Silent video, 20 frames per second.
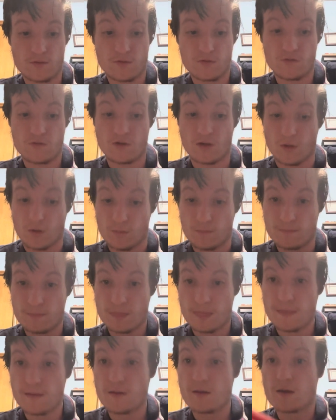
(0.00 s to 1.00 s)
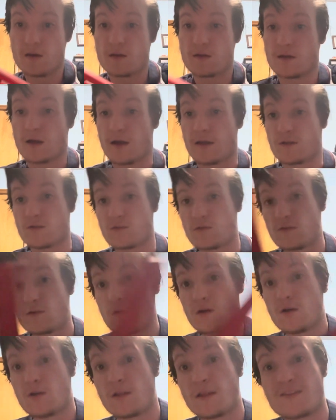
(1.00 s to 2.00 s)
So yikes.
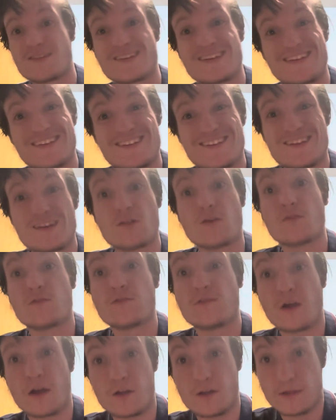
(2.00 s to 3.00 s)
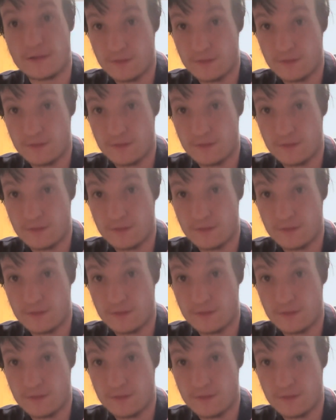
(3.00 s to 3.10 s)
Let's get into a firing